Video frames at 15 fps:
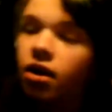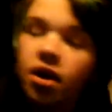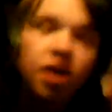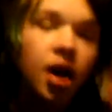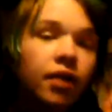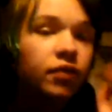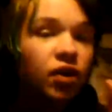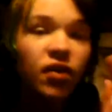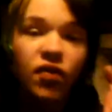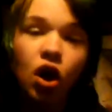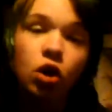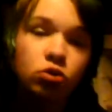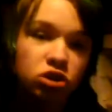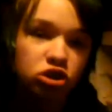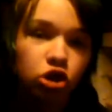Have you ever
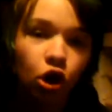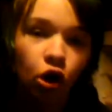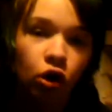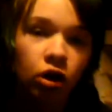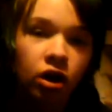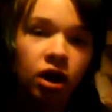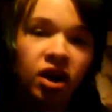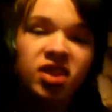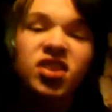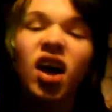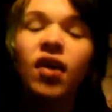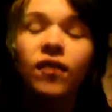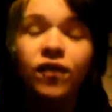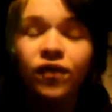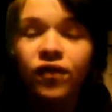owned a dog that
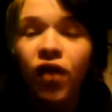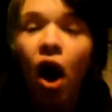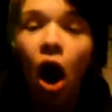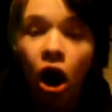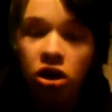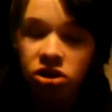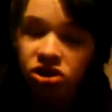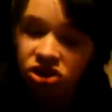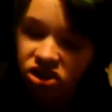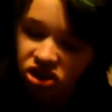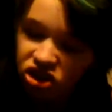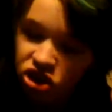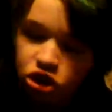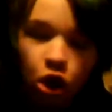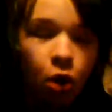farts
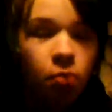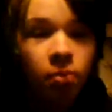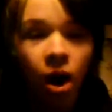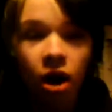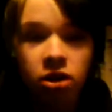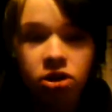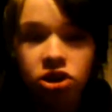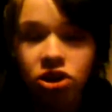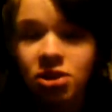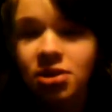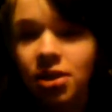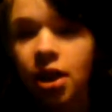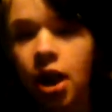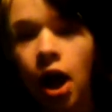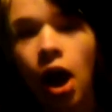so much?
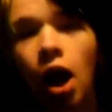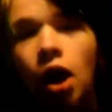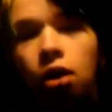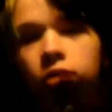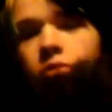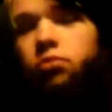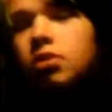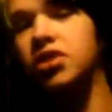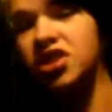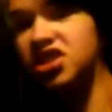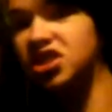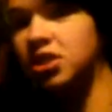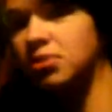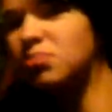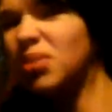This
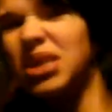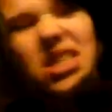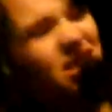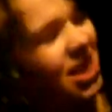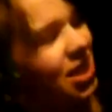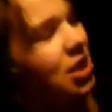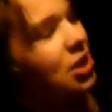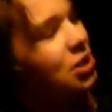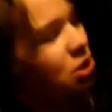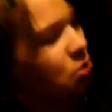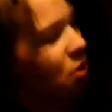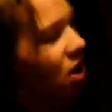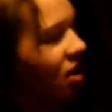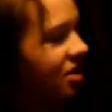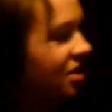is my second
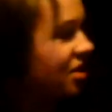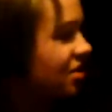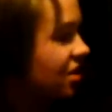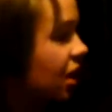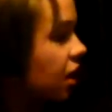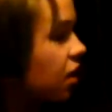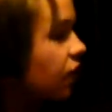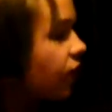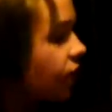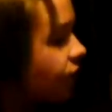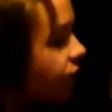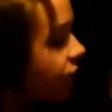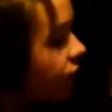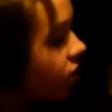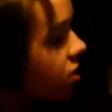one that
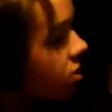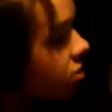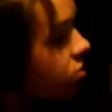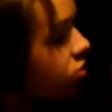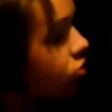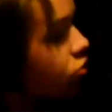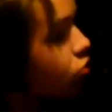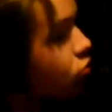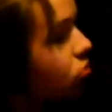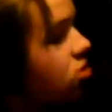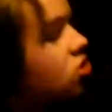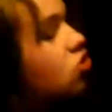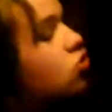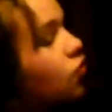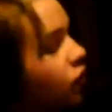farts so
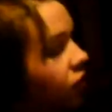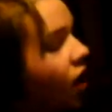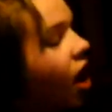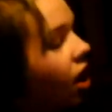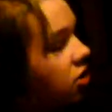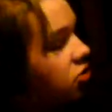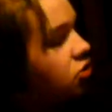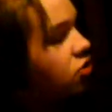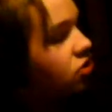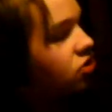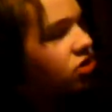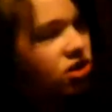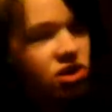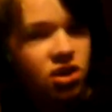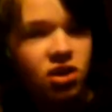much. You fart, don't you?